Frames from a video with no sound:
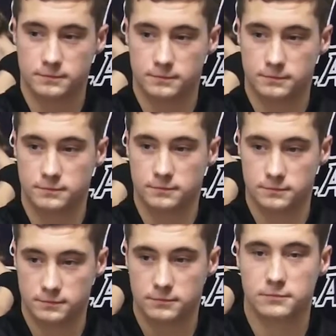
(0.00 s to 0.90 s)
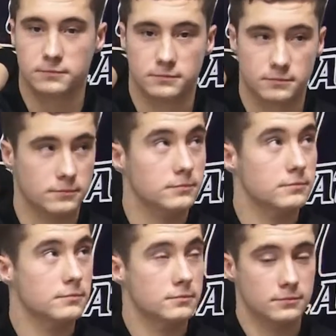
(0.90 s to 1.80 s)

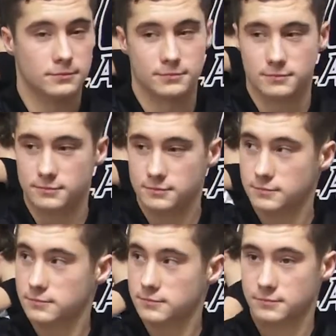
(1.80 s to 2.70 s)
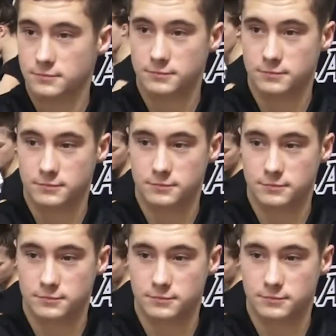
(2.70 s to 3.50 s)
The person shown says nothing.